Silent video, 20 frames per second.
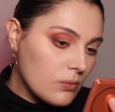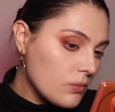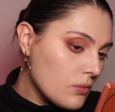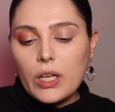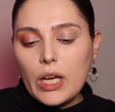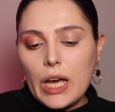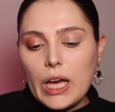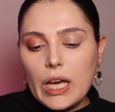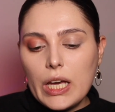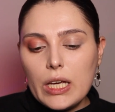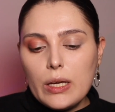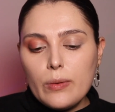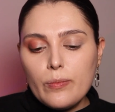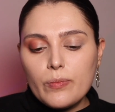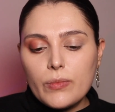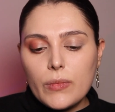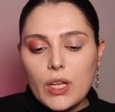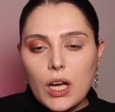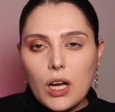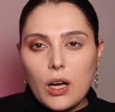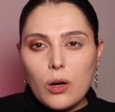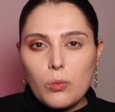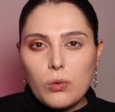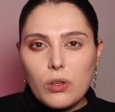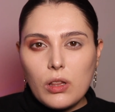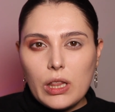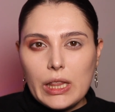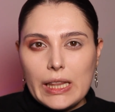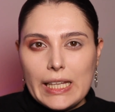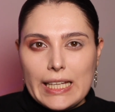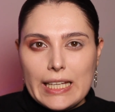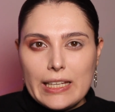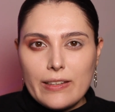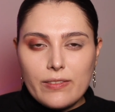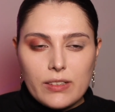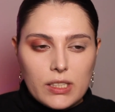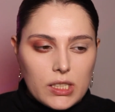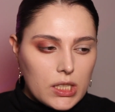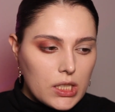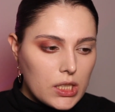Okay, I will
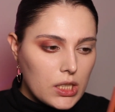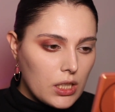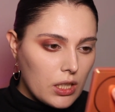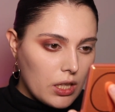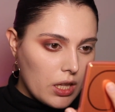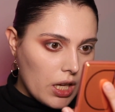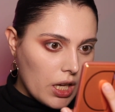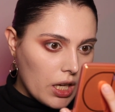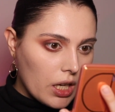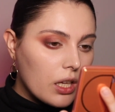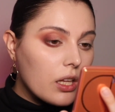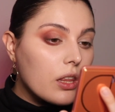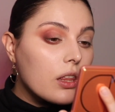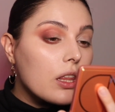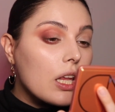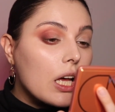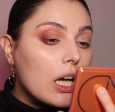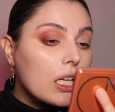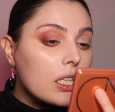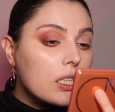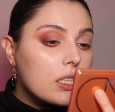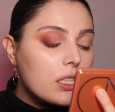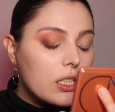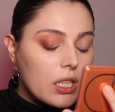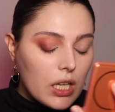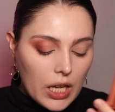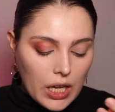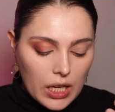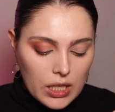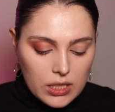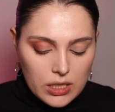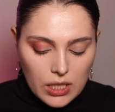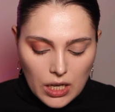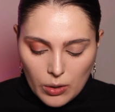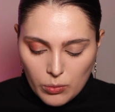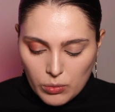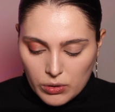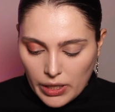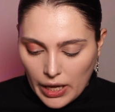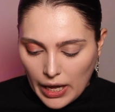leave it like that and I
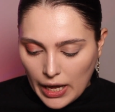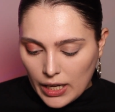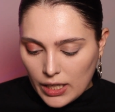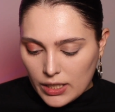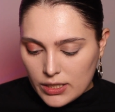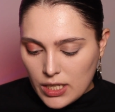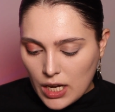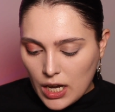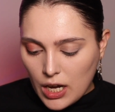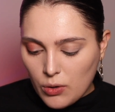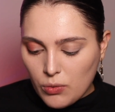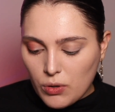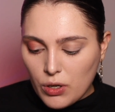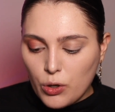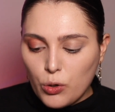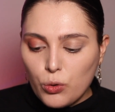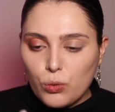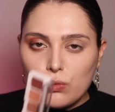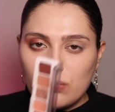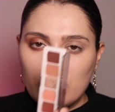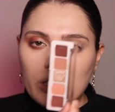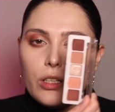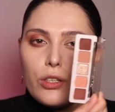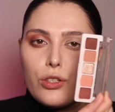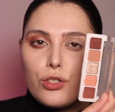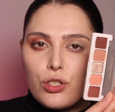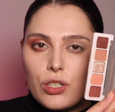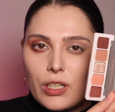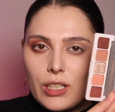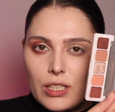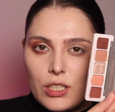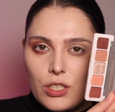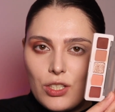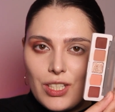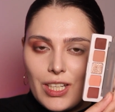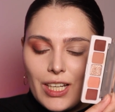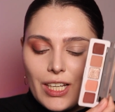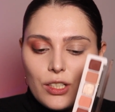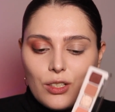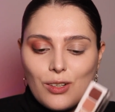will add our only shiny
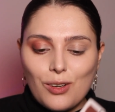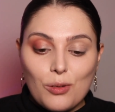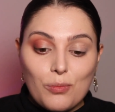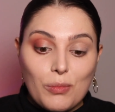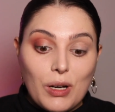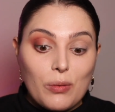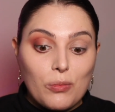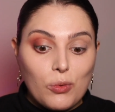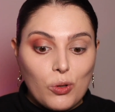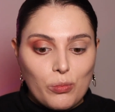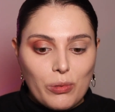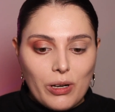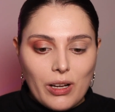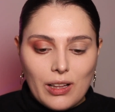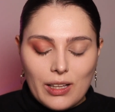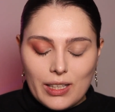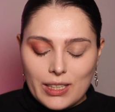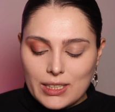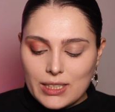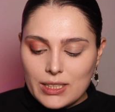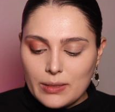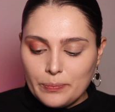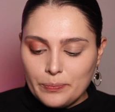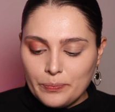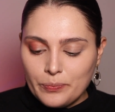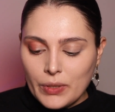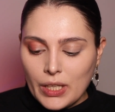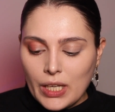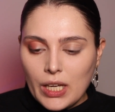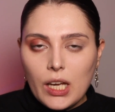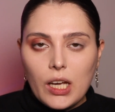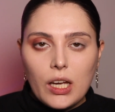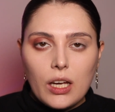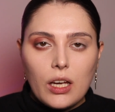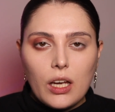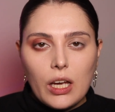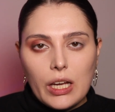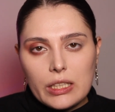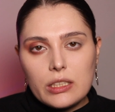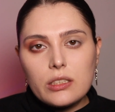shade on my mobile lid
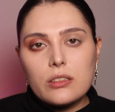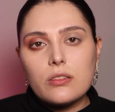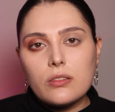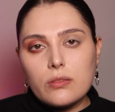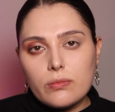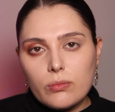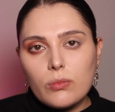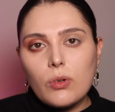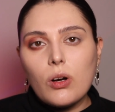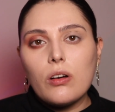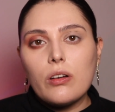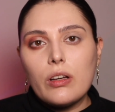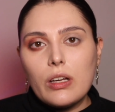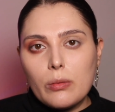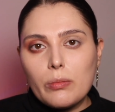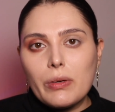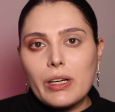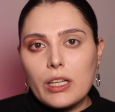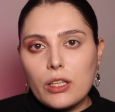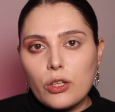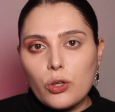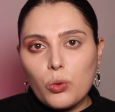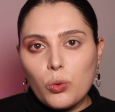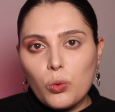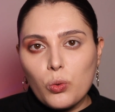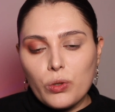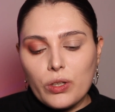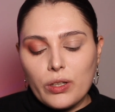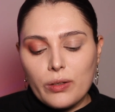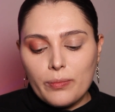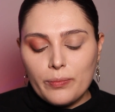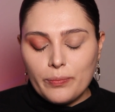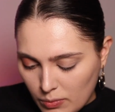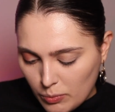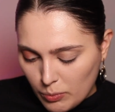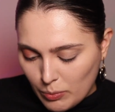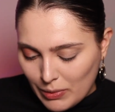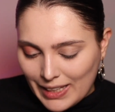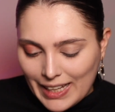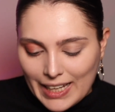and in my inner corner,
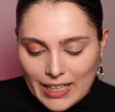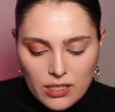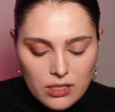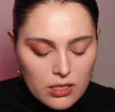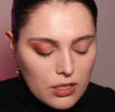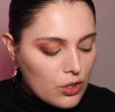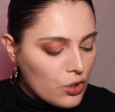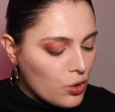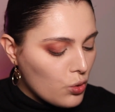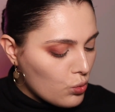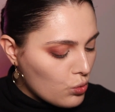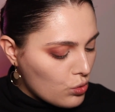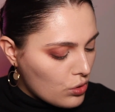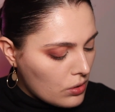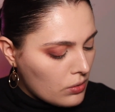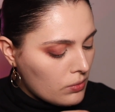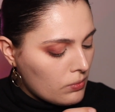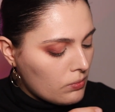Blaze Nude.